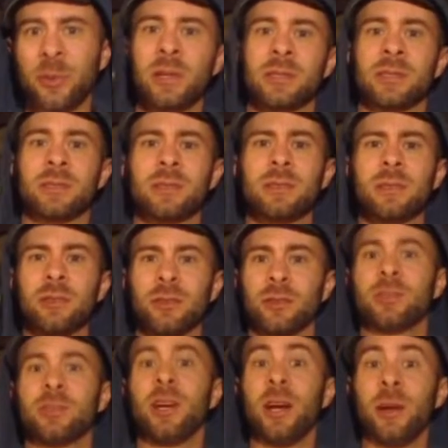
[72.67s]
Because
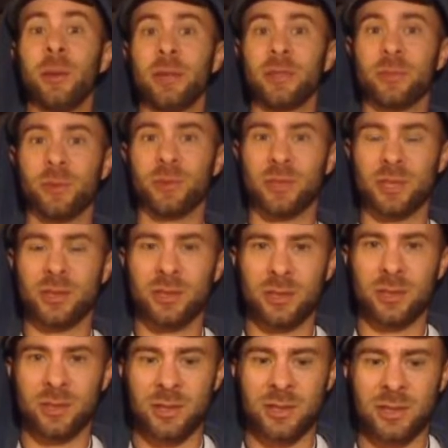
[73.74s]
your job as a musician
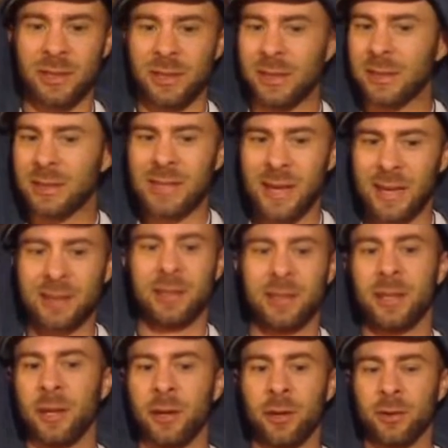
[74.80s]
is just like take the
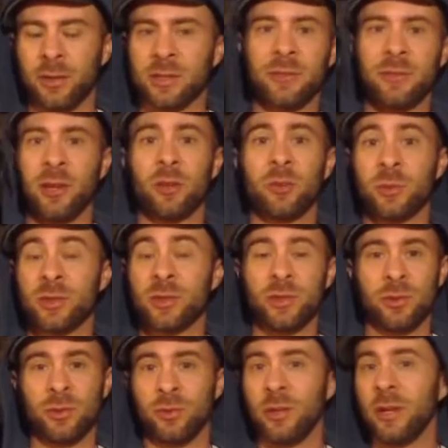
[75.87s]
gear that's available
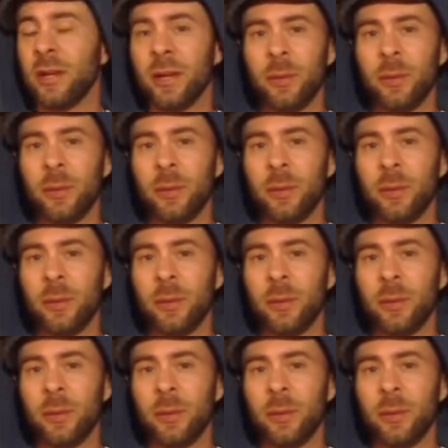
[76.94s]
to you,